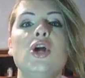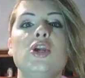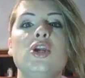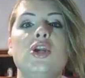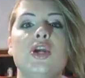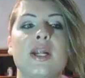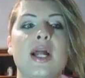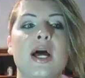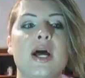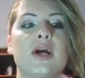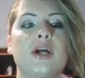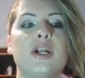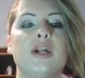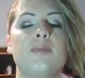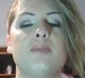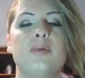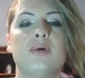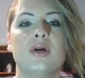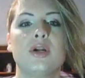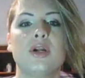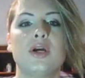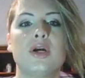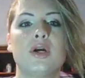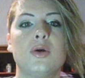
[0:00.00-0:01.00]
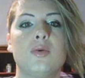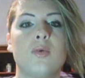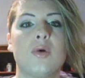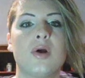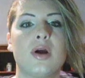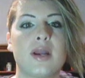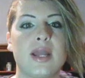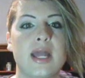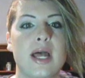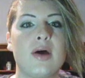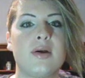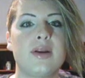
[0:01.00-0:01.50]
you're not going to put a good
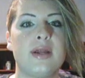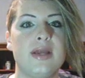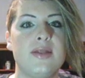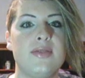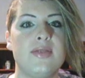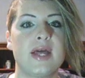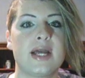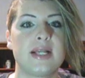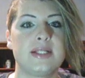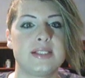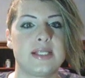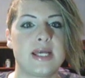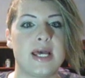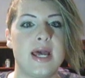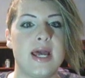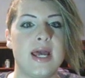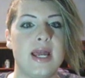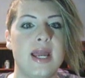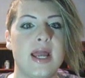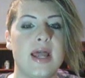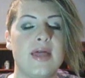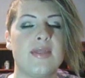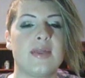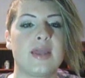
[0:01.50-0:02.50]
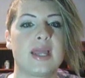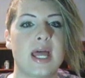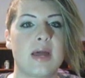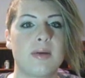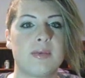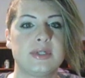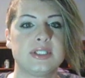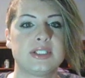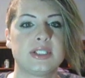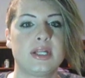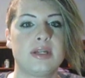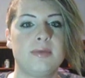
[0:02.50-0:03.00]
workout in that day and the
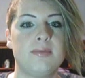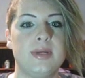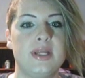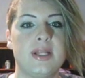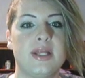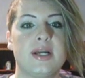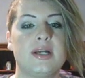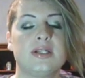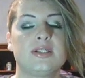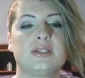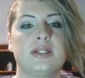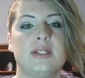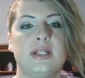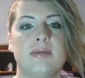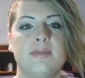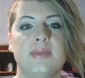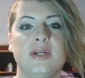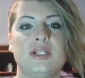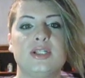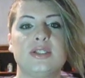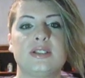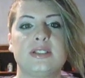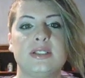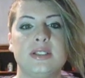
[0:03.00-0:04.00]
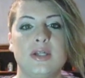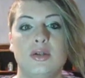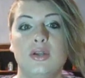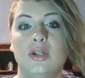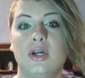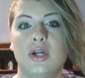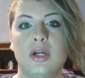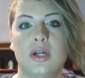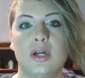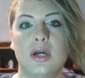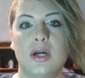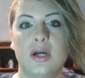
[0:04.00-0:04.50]
camera's going to be there, so let me just still
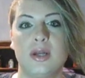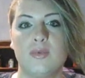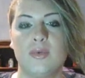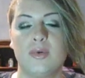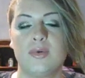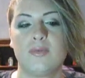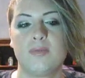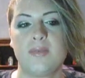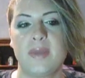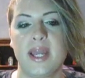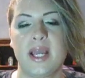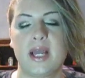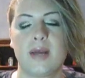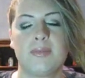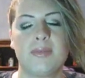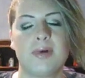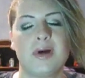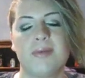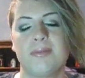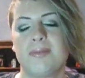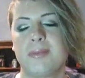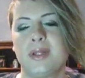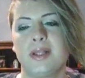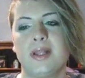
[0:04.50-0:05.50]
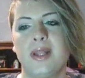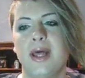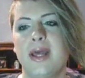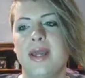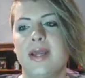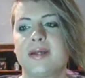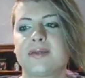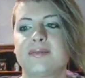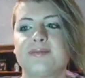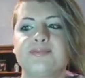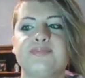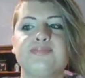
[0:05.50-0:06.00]
look good with makeup on. But like,